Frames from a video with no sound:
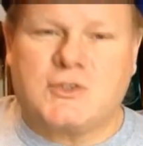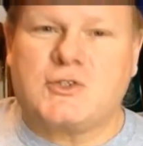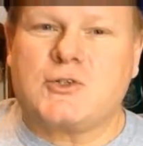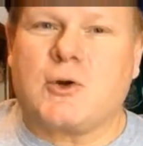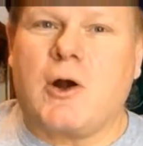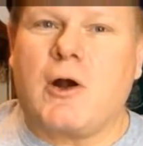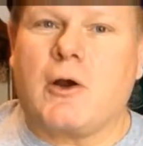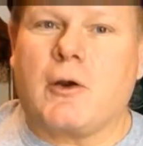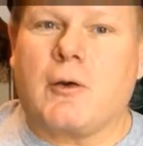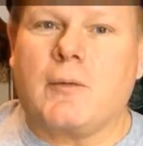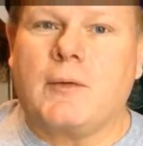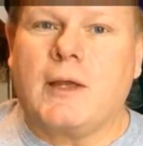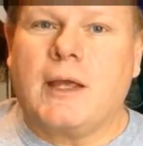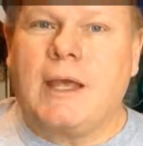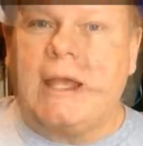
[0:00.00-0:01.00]
it's stronger.
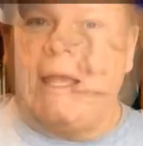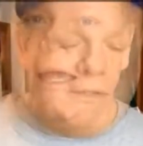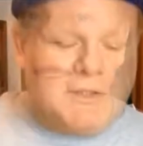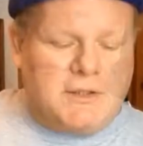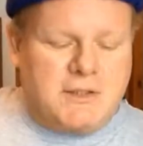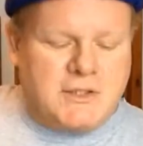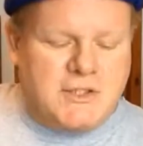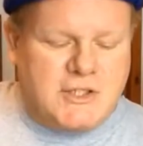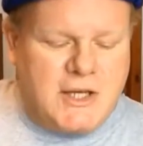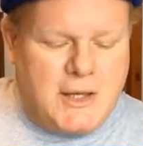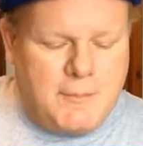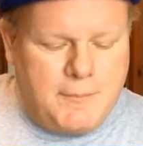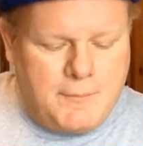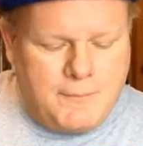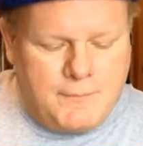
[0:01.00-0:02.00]
By using this
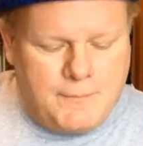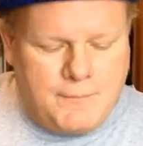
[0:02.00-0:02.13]
shape,